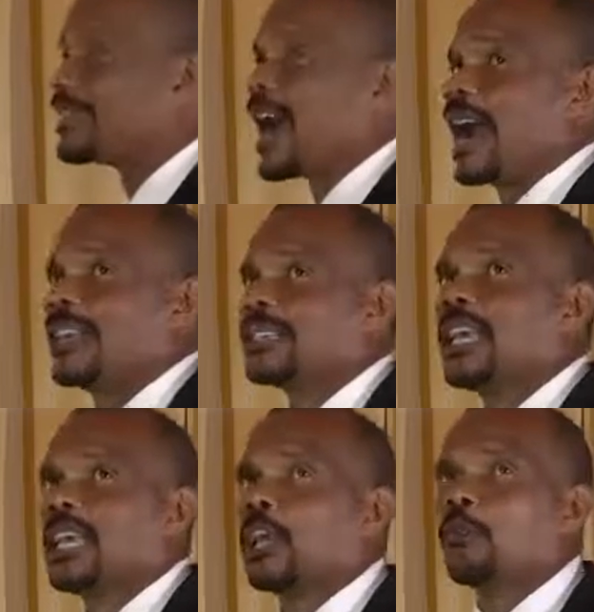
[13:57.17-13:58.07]
dies
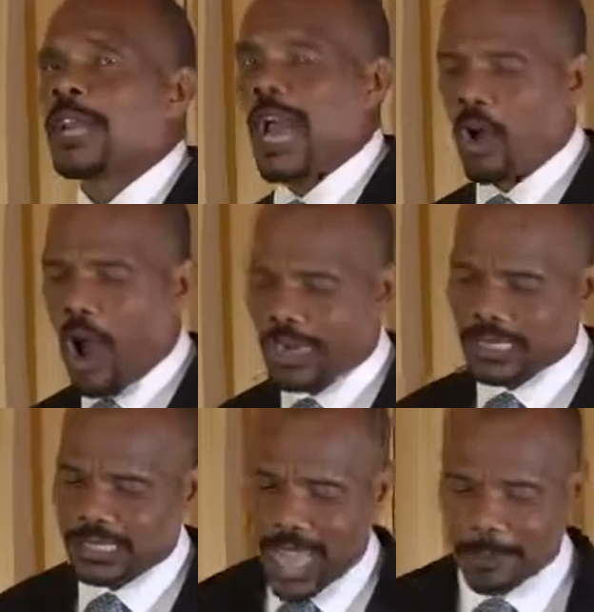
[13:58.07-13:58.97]
if we can
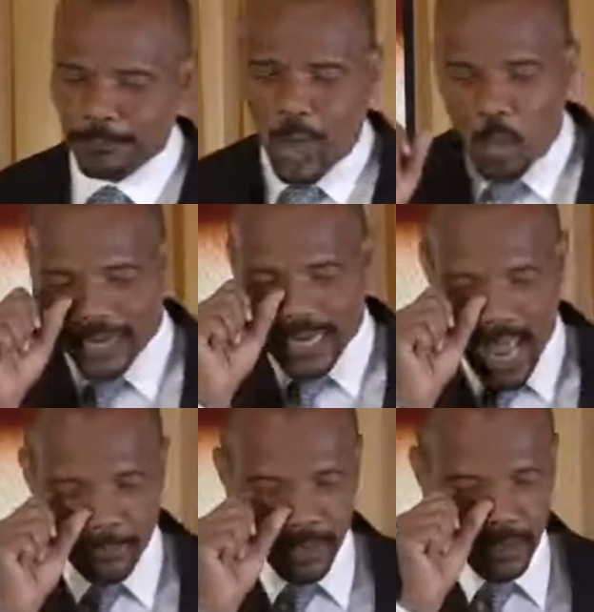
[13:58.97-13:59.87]
understand what
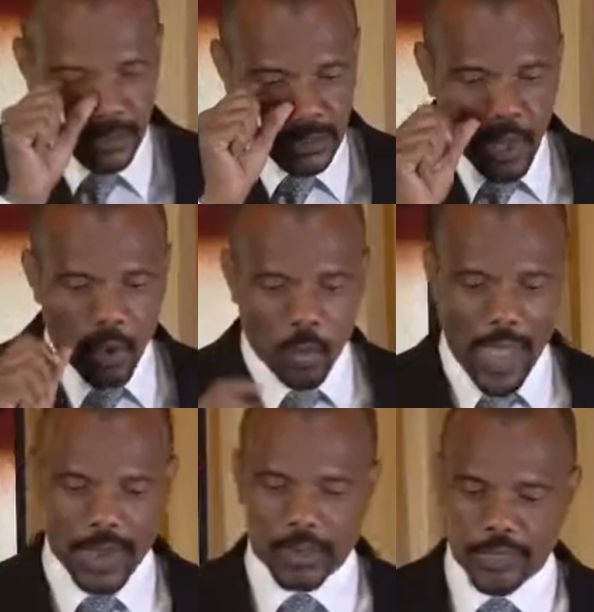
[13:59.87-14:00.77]
happens
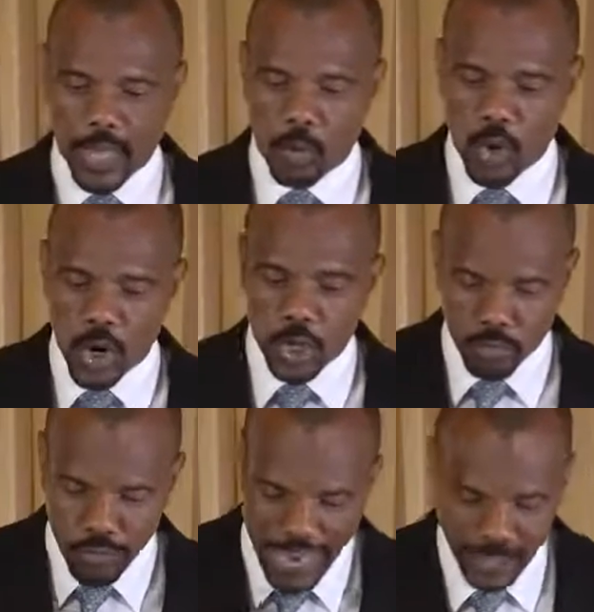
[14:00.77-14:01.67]
when they were
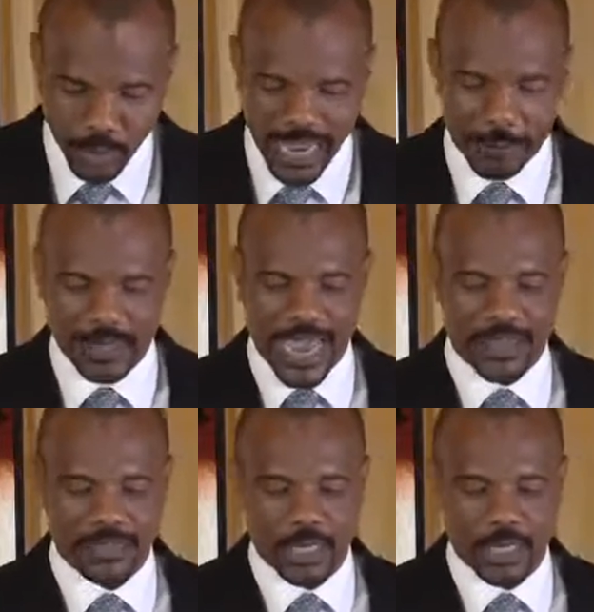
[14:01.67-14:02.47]
created, what happened at their